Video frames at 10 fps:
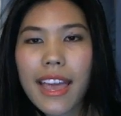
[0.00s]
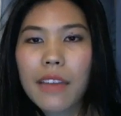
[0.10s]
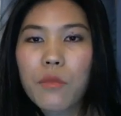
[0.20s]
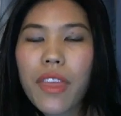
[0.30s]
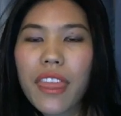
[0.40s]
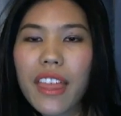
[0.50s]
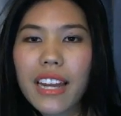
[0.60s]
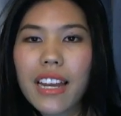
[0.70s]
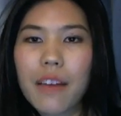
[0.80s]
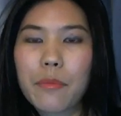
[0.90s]
And when
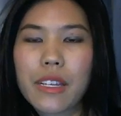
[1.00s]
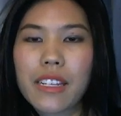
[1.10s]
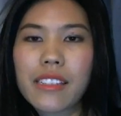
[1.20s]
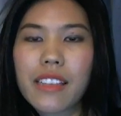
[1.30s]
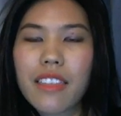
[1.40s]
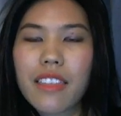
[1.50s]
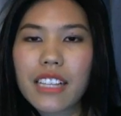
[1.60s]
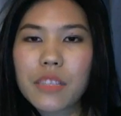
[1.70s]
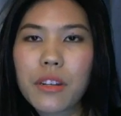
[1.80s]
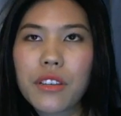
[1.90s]
that happens,
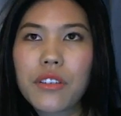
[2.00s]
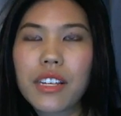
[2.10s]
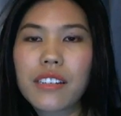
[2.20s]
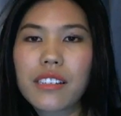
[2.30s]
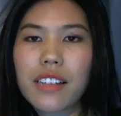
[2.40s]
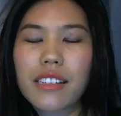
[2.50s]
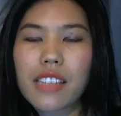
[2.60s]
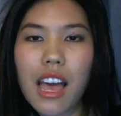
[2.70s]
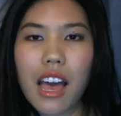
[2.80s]
that's when you can start to